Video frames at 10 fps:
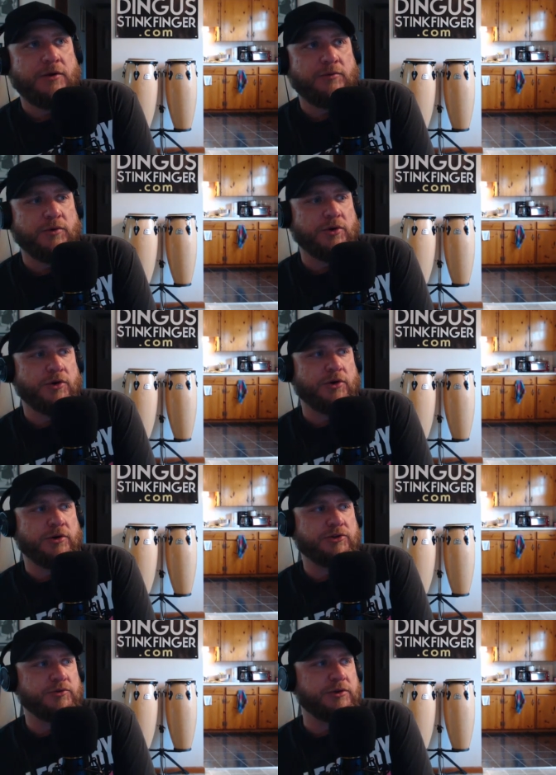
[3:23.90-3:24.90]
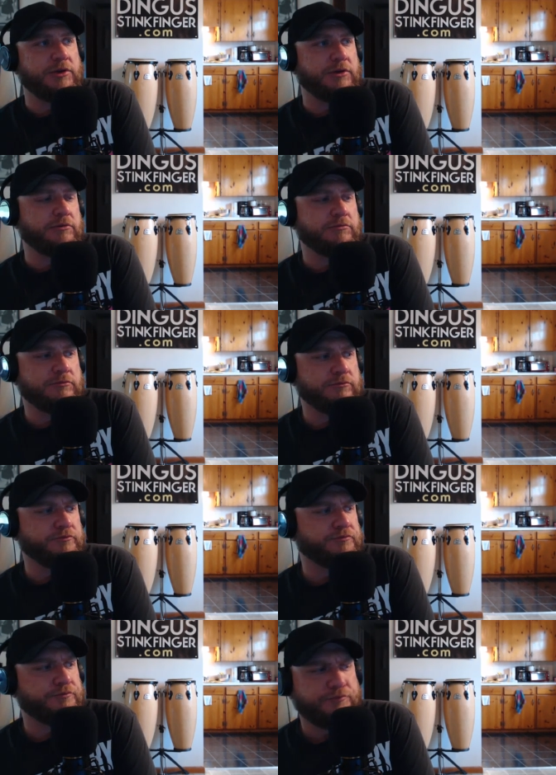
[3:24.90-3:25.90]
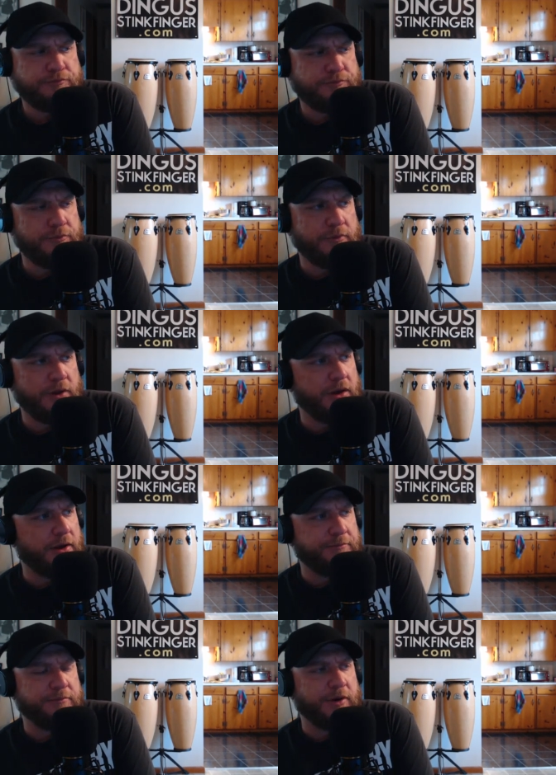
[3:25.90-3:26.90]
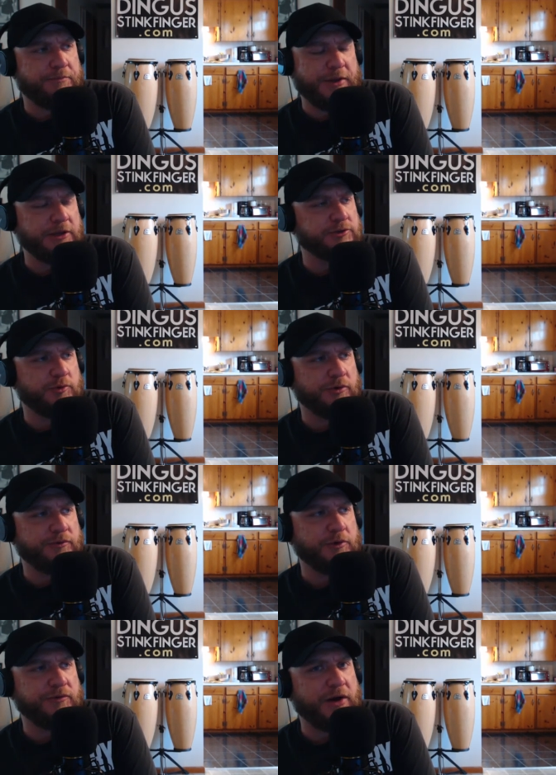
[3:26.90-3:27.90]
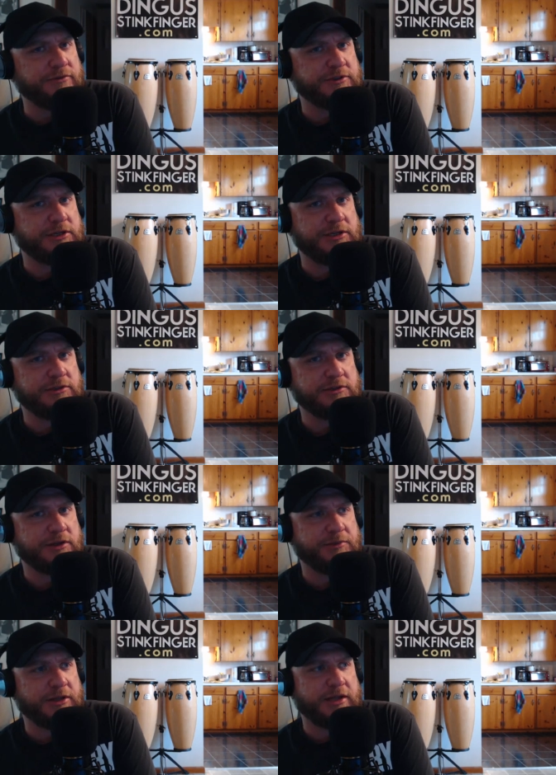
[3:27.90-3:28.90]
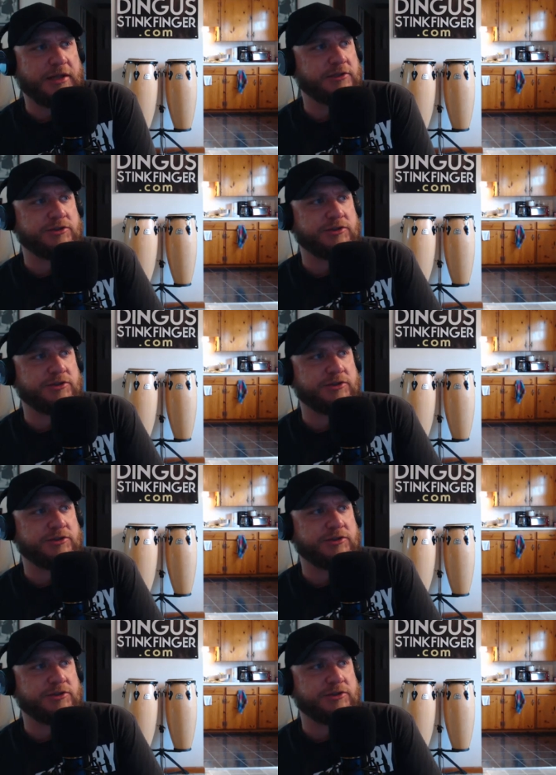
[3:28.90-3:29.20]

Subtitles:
were doing a big tour, 45 cities, something like that.